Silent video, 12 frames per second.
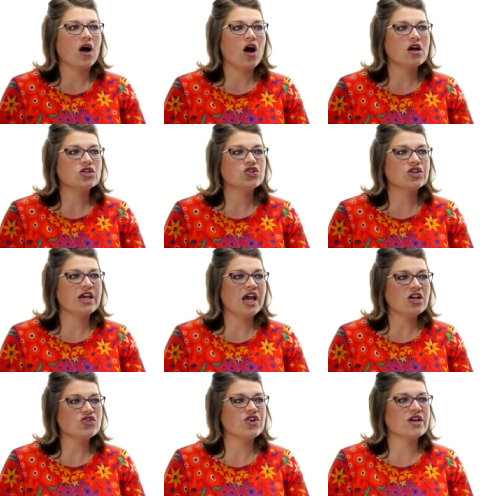
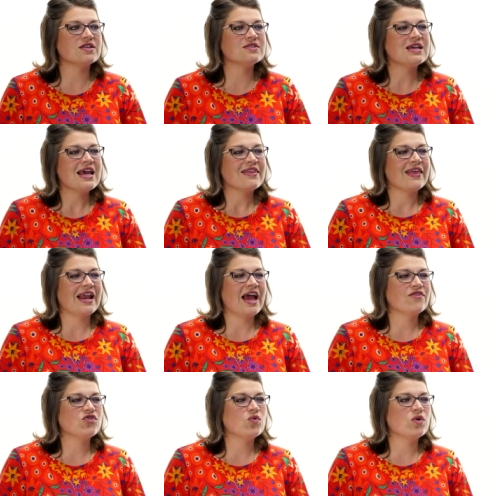conjugations that
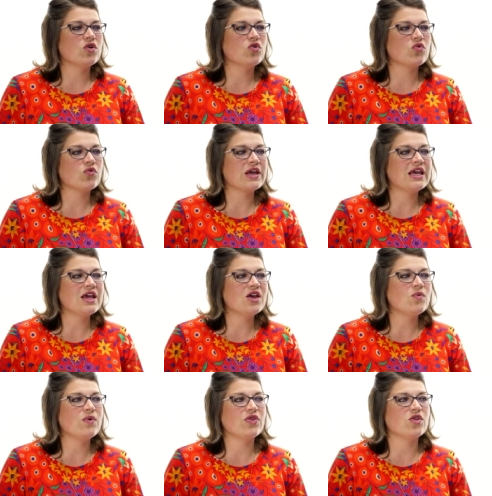have to
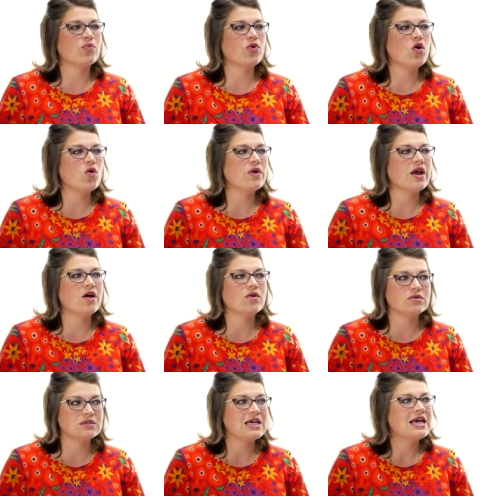agree with the
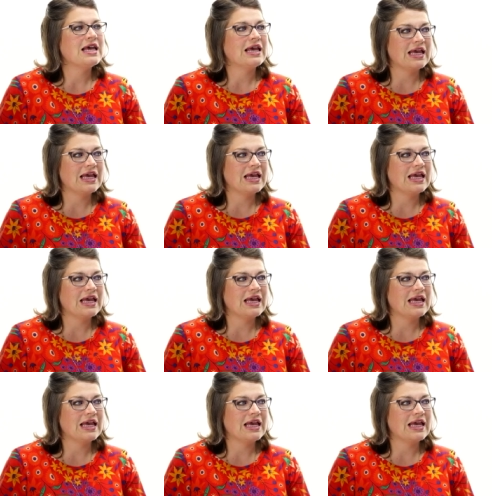pronouns